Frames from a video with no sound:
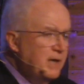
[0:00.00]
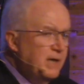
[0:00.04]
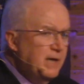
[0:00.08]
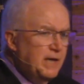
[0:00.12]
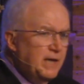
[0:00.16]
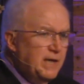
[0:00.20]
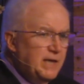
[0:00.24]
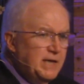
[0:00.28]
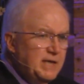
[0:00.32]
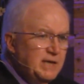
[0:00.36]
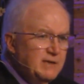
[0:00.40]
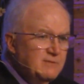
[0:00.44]

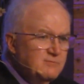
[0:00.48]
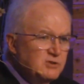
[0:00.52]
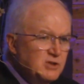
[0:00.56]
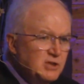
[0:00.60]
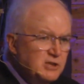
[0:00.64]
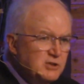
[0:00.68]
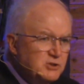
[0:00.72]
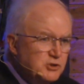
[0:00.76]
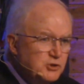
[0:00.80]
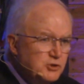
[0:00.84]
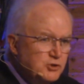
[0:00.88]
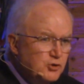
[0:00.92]
it gives
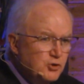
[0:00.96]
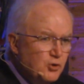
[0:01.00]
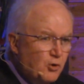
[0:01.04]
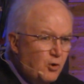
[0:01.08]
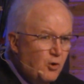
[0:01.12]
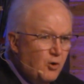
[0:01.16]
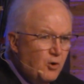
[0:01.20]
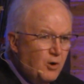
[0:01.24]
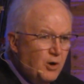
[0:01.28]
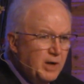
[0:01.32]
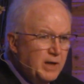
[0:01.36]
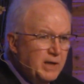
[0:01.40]
us
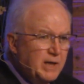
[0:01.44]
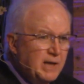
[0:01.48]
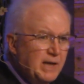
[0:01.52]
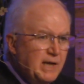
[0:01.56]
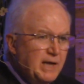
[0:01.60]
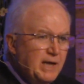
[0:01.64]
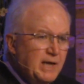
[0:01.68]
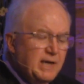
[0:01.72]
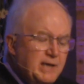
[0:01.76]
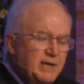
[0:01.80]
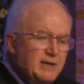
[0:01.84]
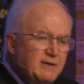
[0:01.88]
joy,
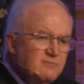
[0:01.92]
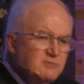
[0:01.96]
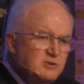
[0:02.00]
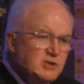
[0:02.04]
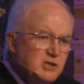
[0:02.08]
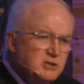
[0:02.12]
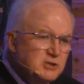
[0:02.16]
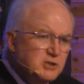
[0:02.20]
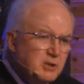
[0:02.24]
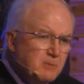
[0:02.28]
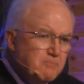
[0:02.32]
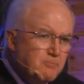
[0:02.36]
it gives
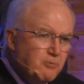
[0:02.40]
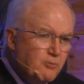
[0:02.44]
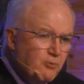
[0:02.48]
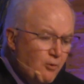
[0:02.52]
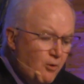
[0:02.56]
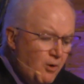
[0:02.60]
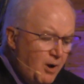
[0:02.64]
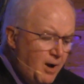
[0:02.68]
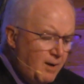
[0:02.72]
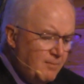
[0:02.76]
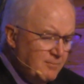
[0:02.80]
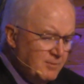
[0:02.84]
us a
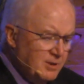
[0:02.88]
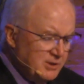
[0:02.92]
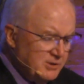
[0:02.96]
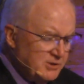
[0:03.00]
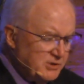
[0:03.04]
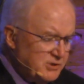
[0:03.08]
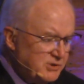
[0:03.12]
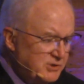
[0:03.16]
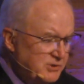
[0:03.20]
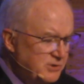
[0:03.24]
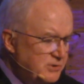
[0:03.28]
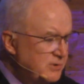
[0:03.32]

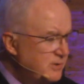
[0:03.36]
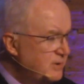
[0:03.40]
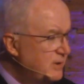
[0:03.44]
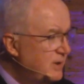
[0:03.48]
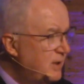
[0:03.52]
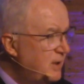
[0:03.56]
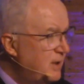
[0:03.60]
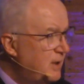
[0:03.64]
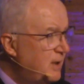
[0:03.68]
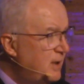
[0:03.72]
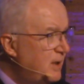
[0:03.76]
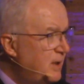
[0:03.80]
promise,
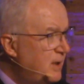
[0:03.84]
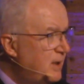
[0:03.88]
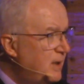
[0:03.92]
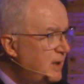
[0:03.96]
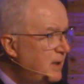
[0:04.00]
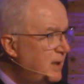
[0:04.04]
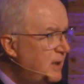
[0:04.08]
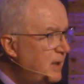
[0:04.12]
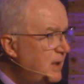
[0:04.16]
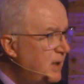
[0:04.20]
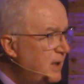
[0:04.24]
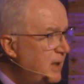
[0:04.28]

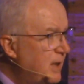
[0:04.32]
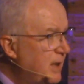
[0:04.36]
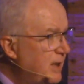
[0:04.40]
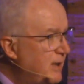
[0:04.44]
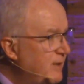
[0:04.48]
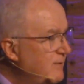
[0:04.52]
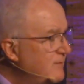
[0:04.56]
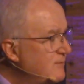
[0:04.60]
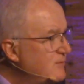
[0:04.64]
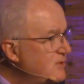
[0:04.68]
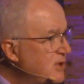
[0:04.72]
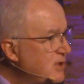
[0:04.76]
it
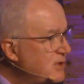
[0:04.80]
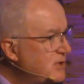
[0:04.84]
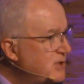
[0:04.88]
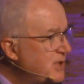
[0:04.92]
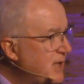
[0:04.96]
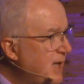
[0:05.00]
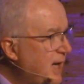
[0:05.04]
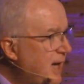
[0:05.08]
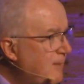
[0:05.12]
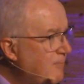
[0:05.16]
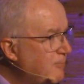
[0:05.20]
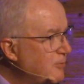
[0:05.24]
gives us
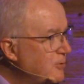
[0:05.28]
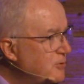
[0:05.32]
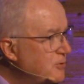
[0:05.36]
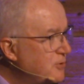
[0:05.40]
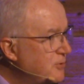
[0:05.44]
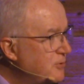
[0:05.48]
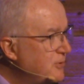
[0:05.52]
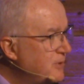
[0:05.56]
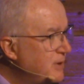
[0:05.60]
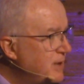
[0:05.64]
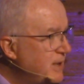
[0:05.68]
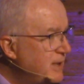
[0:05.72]
the
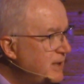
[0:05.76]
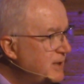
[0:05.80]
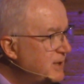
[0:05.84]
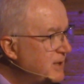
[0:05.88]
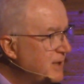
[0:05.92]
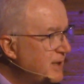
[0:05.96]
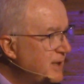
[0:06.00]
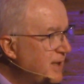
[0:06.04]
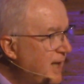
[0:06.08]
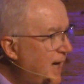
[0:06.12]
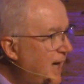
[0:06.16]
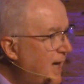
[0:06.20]
opportunity
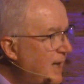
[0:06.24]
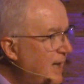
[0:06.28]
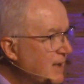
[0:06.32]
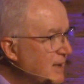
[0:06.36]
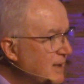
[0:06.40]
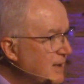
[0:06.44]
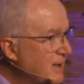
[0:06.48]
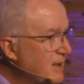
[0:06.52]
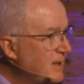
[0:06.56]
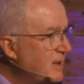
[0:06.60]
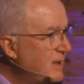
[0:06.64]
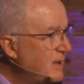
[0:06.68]
to not
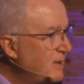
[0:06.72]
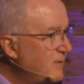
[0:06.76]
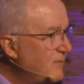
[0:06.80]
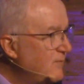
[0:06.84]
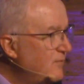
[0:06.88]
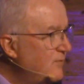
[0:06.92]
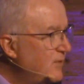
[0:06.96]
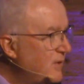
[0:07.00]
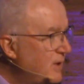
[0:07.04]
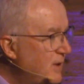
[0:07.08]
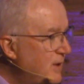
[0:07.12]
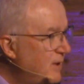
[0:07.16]

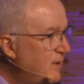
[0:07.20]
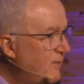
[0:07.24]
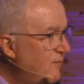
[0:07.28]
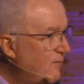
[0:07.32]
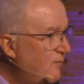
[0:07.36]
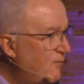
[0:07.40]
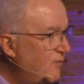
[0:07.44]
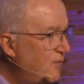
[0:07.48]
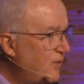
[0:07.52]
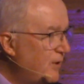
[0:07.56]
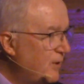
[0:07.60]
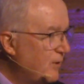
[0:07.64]
live in
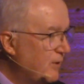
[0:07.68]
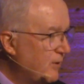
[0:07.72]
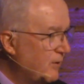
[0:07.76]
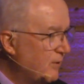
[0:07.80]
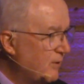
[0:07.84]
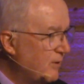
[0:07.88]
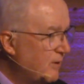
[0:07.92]
fear.